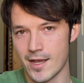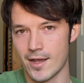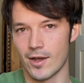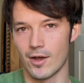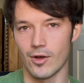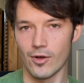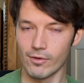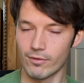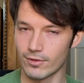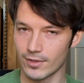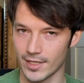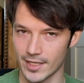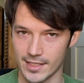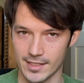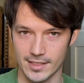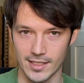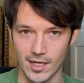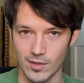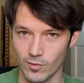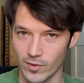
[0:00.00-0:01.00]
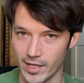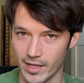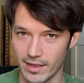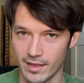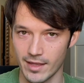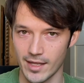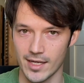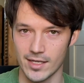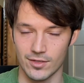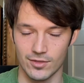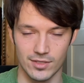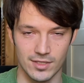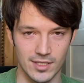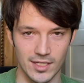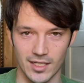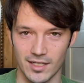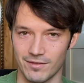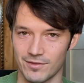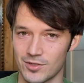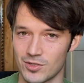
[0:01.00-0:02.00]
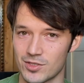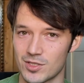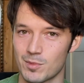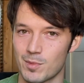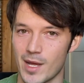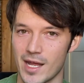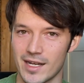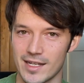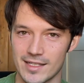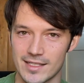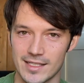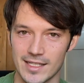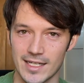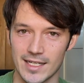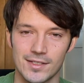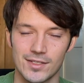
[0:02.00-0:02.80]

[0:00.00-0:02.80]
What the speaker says: over and done with and you're sick of your dependency.